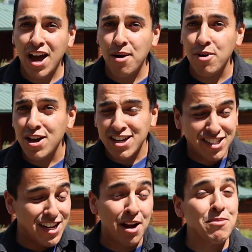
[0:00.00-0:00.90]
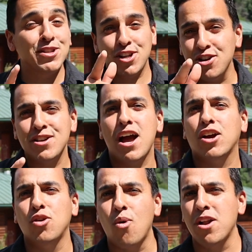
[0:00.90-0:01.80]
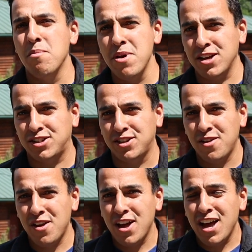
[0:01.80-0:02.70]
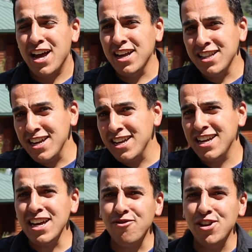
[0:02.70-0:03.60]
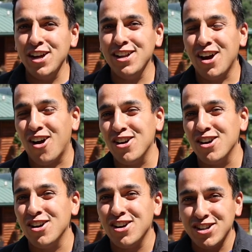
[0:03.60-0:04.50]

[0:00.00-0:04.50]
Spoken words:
Deb, segments you're not gonna wanna miss. In the evening, our